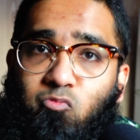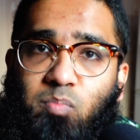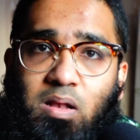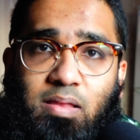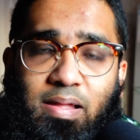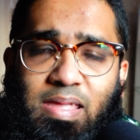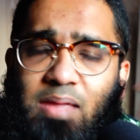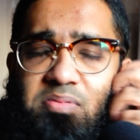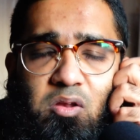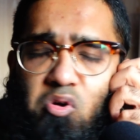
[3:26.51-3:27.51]
but the
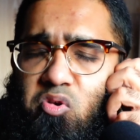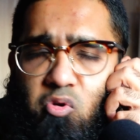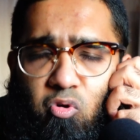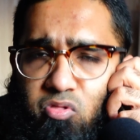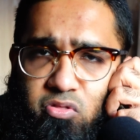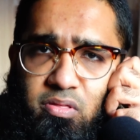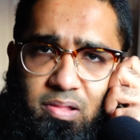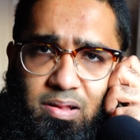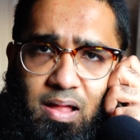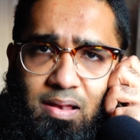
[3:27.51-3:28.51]
games are going to cost you
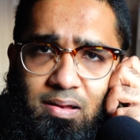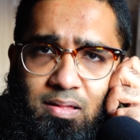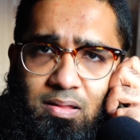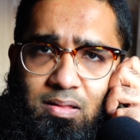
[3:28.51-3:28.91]
$60.